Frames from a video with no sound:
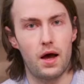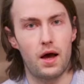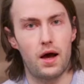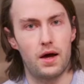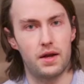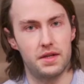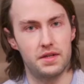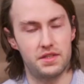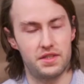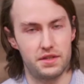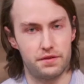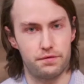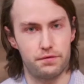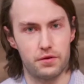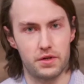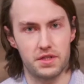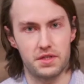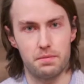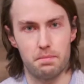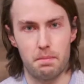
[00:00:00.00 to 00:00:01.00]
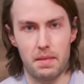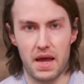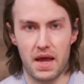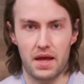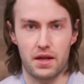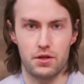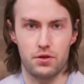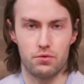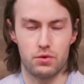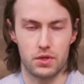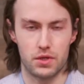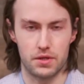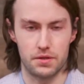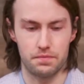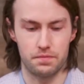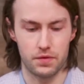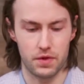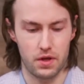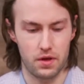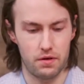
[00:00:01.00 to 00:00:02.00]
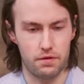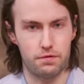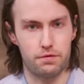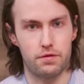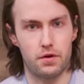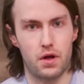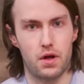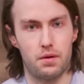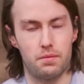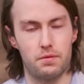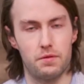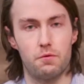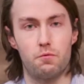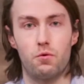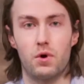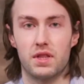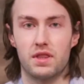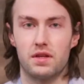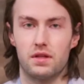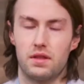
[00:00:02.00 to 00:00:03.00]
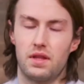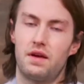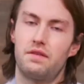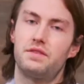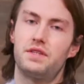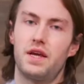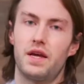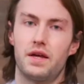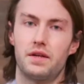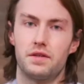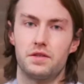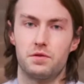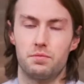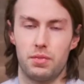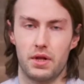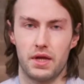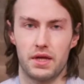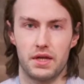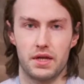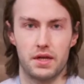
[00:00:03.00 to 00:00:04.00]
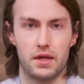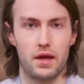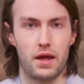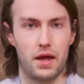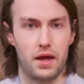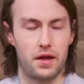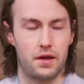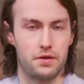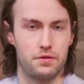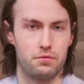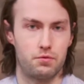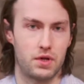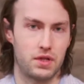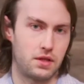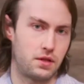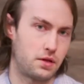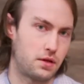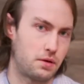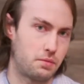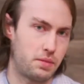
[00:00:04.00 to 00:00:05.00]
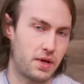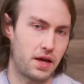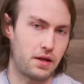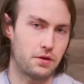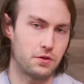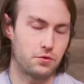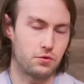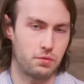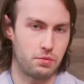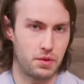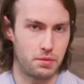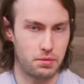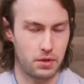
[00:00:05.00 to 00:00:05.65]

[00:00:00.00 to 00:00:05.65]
on a different manual from what the left hand is playing and what the pedals would be